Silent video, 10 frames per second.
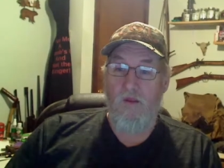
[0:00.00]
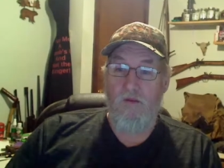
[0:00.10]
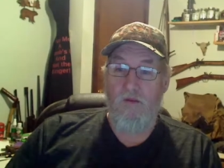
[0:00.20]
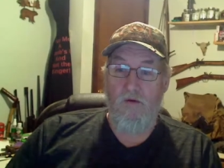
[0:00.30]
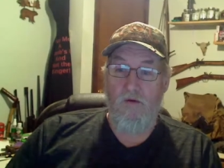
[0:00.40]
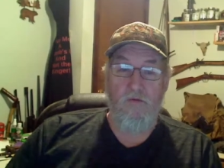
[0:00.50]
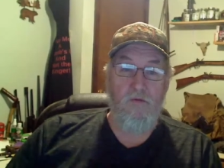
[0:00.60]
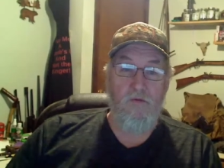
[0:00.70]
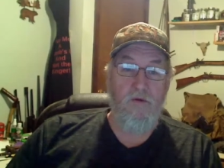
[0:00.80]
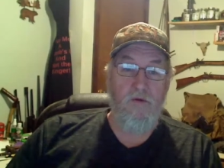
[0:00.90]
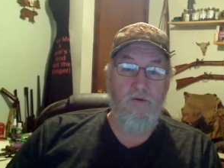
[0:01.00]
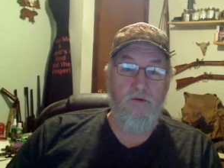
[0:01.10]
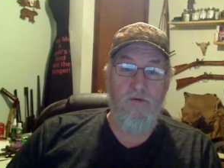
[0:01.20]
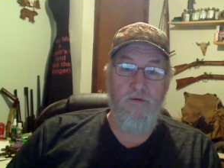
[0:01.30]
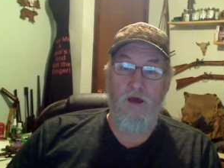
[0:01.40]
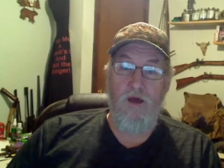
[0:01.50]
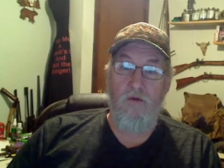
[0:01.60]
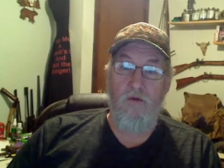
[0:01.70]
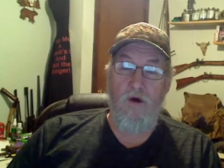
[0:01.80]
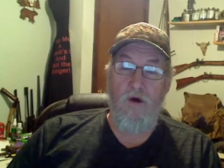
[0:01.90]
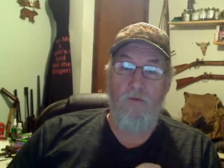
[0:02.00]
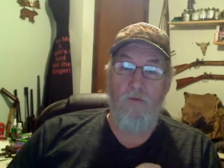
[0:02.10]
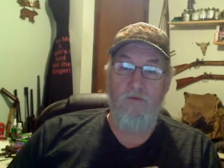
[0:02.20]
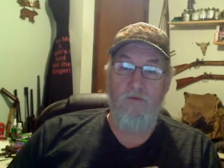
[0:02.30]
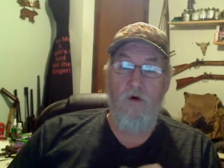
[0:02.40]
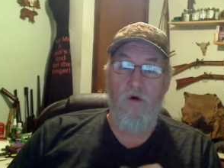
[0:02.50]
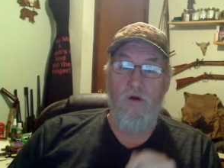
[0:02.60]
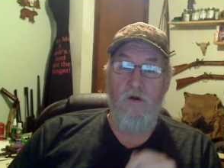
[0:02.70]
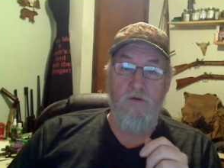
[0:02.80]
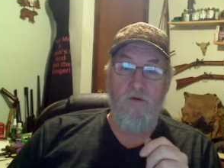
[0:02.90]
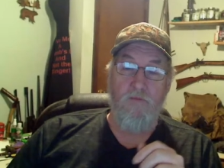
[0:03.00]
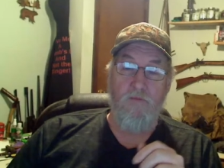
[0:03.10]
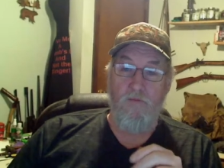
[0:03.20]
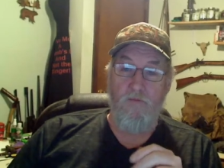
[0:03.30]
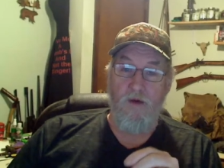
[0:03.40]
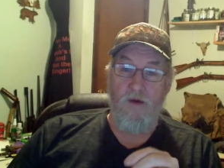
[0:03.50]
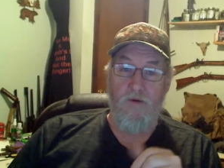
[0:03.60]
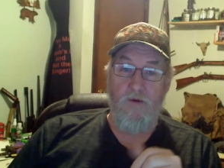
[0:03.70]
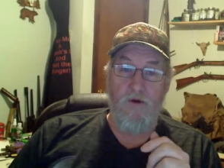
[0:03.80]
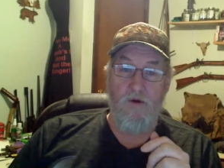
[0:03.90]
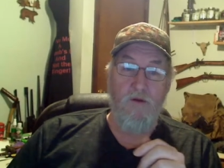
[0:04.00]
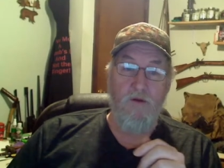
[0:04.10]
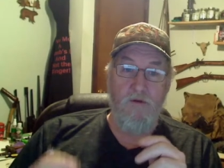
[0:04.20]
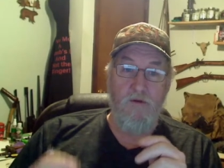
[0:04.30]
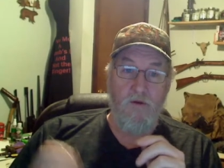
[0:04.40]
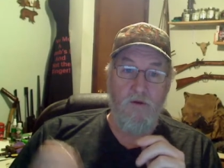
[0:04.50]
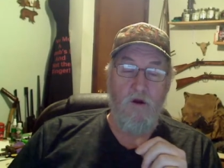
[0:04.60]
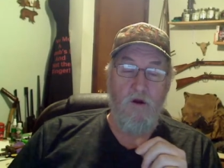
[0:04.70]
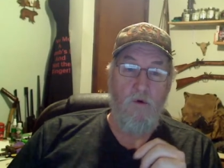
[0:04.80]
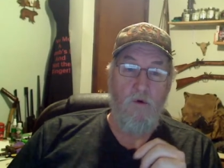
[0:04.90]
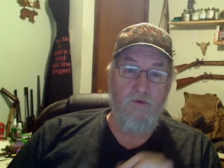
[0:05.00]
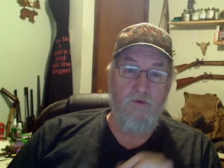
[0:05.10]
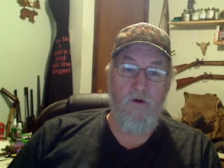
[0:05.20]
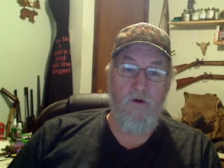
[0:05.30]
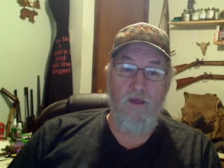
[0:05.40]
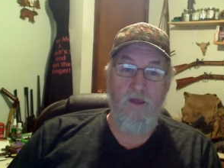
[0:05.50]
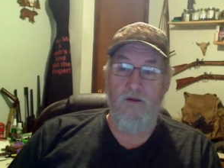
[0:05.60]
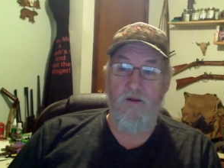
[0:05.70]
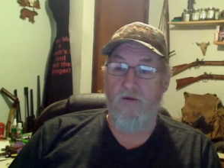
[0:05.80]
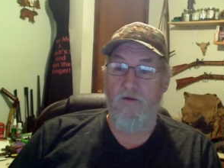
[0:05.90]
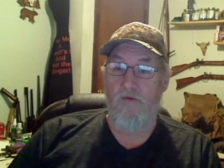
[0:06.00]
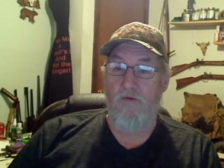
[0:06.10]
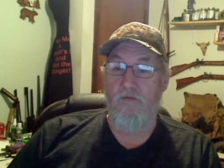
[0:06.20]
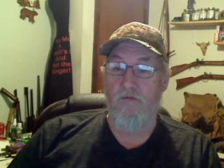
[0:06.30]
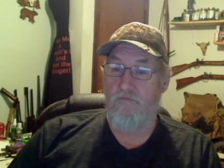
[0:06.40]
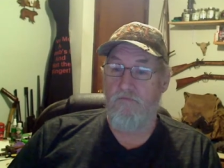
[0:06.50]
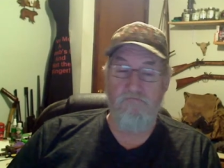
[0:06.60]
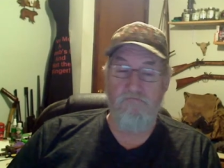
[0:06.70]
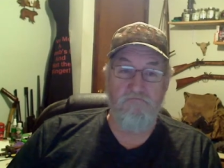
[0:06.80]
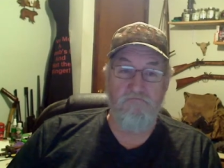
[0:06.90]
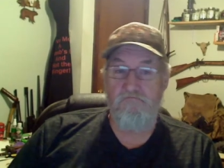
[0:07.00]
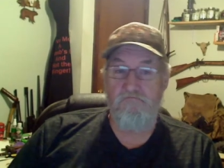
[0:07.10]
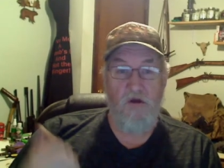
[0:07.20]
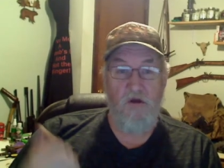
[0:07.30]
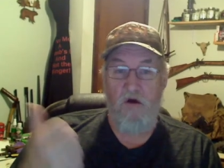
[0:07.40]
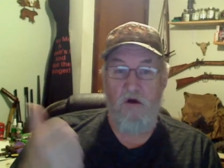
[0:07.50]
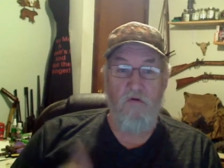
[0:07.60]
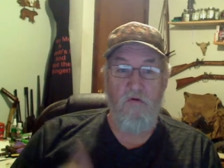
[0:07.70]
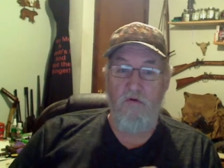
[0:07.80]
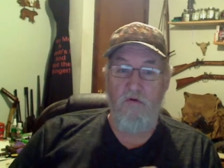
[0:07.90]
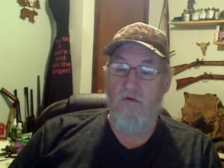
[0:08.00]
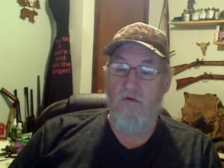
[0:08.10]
So he says, yeah, I don't know how much longer I'm going to be able to do it until the car won't start again. And I said, well, come on over.